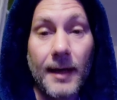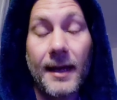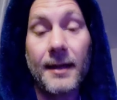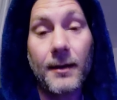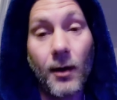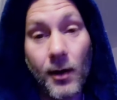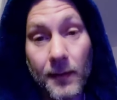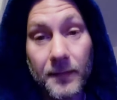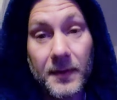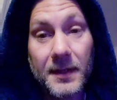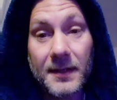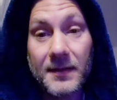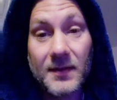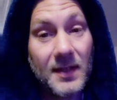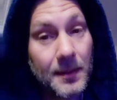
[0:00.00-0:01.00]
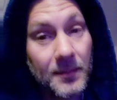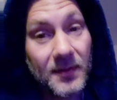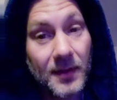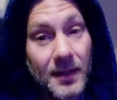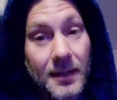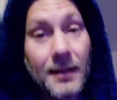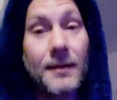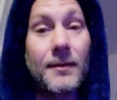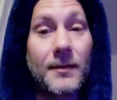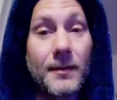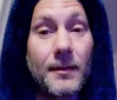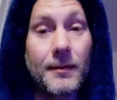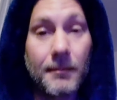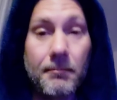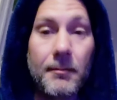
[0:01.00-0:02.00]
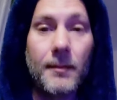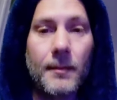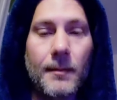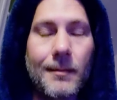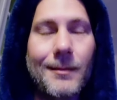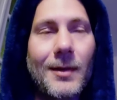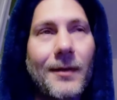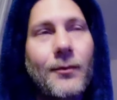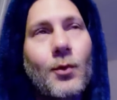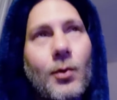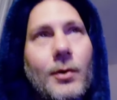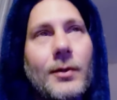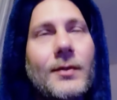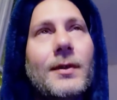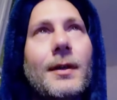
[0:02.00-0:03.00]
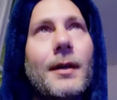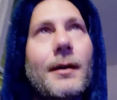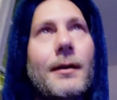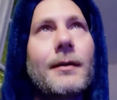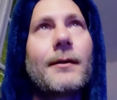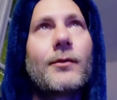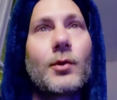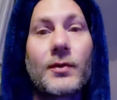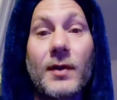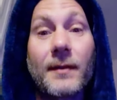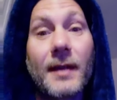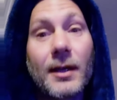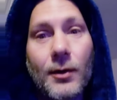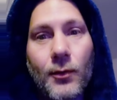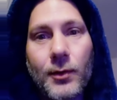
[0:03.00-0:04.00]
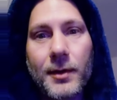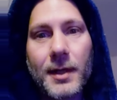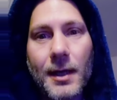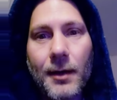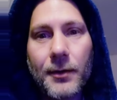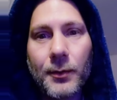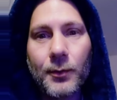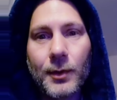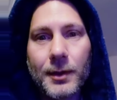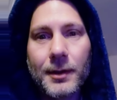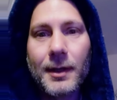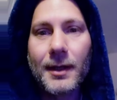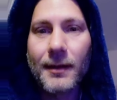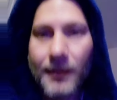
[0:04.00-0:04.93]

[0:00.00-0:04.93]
And often it seems like, of course, yeah, of course, they go to the other one.